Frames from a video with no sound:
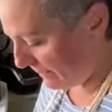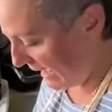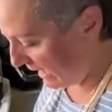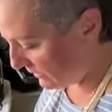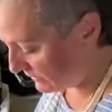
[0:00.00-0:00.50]

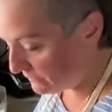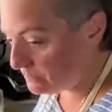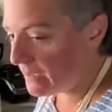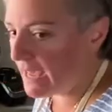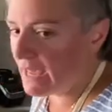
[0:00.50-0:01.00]
pound of
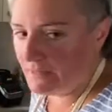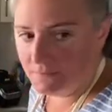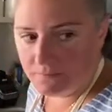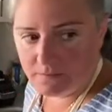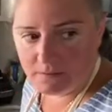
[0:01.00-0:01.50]

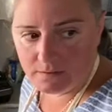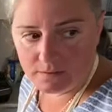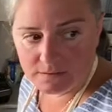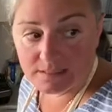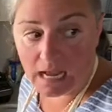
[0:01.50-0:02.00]

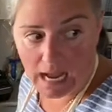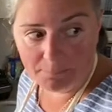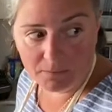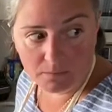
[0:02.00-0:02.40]
stop,